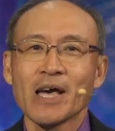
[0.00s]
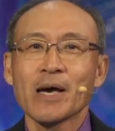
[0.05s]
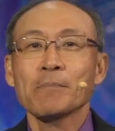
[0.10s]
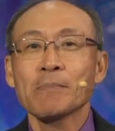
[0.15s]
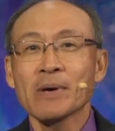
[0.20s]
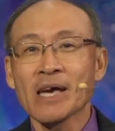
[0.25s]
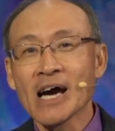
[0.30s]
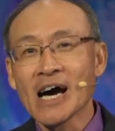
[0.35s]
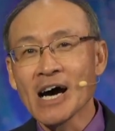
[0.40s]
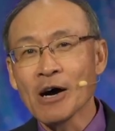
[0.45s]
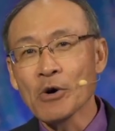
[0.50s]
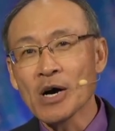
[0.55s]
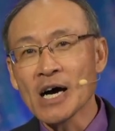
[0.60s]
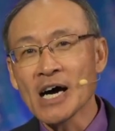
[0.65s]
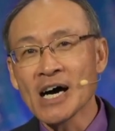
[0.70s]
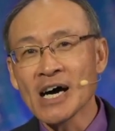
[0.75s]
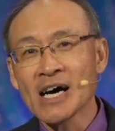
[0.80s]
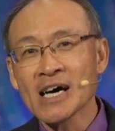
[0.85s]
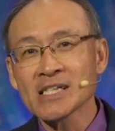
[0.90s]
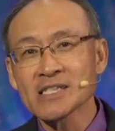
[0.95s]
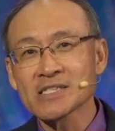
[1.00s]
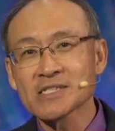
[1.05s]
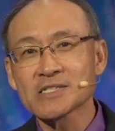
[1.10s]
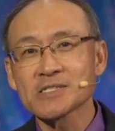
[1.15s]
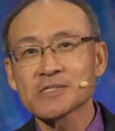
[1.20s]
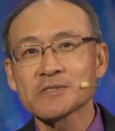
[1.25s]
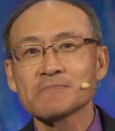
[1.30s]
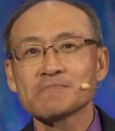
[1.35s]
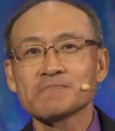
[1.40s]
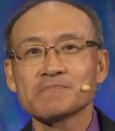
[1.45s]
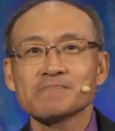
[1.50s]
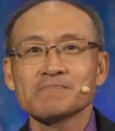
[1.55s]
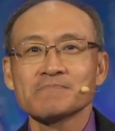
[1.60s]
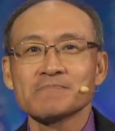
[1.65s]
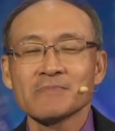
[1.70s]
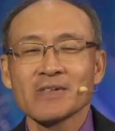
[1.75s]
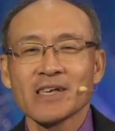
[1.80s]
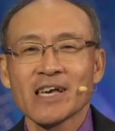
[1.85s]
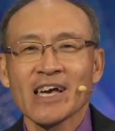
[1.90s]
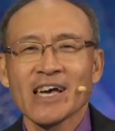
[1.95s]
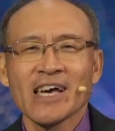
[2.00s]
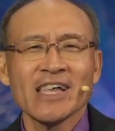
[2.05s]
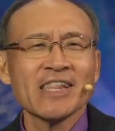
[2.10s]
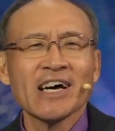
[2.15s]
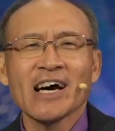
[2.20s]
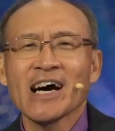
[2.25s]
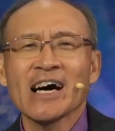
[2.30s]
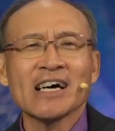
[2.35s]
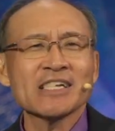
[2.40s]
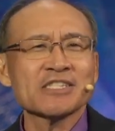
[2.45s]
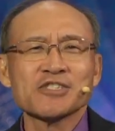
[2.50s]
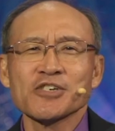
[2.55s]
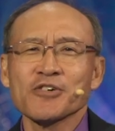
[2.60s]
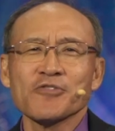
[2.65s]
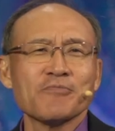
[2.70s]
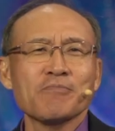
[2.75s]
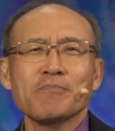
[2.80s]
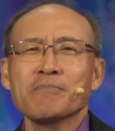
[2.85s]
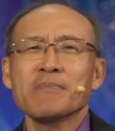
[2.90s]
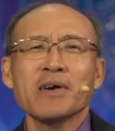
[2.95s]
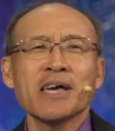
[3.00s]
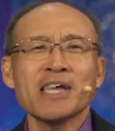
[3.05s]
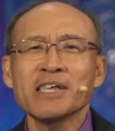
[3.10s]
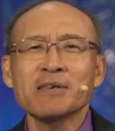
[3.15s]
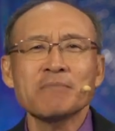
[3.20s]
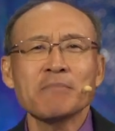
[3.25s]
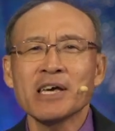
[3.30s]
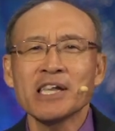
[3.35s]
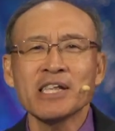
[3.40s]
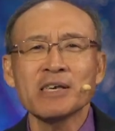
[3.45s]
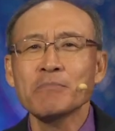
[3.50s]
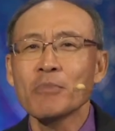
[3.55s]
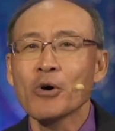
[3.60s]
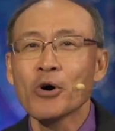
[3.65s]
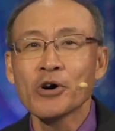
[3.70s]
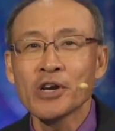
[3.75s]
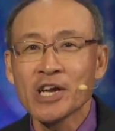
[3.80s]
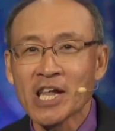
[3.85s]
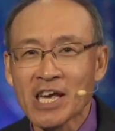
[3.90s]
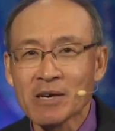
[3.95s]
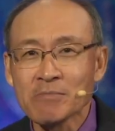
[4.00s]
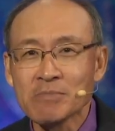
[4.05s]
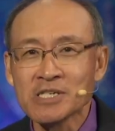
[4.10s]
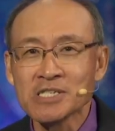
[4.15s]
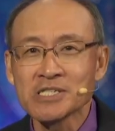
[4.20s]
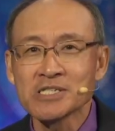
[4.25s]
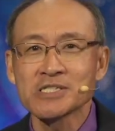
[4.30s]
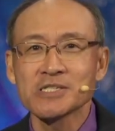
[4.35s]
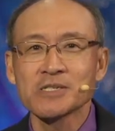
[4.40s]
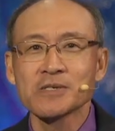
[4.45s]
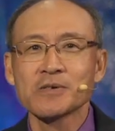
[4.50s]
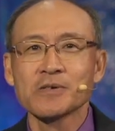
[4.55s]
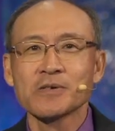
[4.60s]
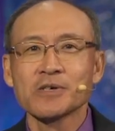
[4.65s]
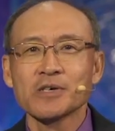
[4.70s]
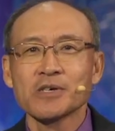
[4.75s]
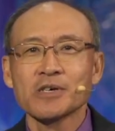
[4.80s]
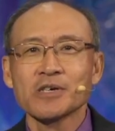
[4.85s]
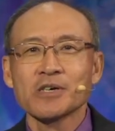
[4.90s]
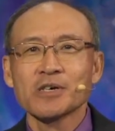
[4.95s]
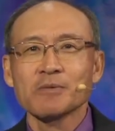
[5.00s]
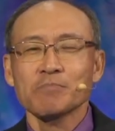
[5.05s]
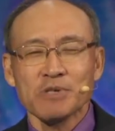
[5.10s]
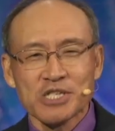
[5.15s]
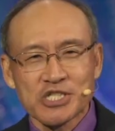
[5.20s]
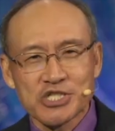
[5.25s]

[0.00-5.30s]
May our hearts and the hearts of many, many more neighbors be